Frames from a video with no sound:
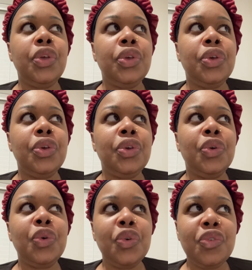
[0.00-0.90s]

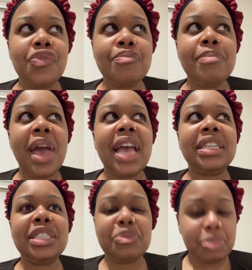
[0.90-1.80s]
you've
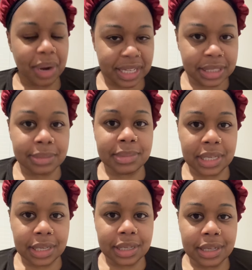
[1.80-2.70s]
met depressed
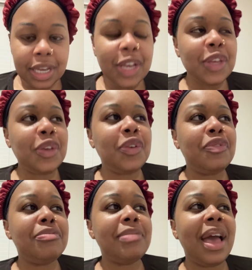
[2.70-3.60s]
me.
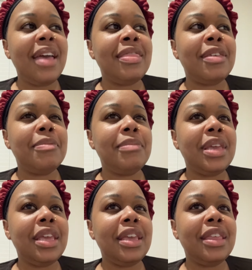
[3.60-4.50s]
You've met the
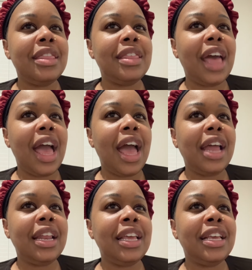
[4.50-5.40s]
me
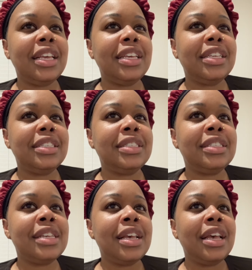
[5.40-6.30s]
that
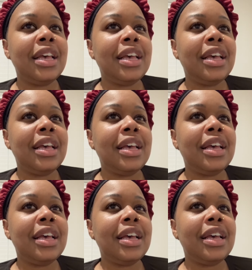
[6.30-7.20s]
is
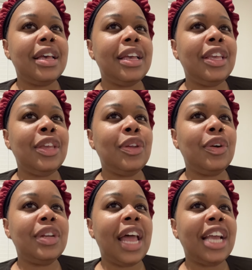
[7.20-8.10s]
you
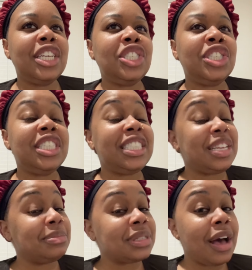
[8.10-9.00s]
know, like she
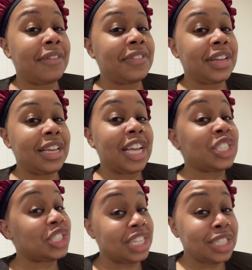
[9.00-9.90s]
seems confident and
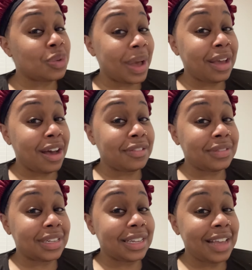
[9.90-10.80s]
she is quite
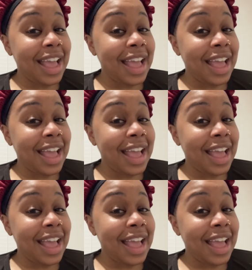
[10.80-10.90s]
confident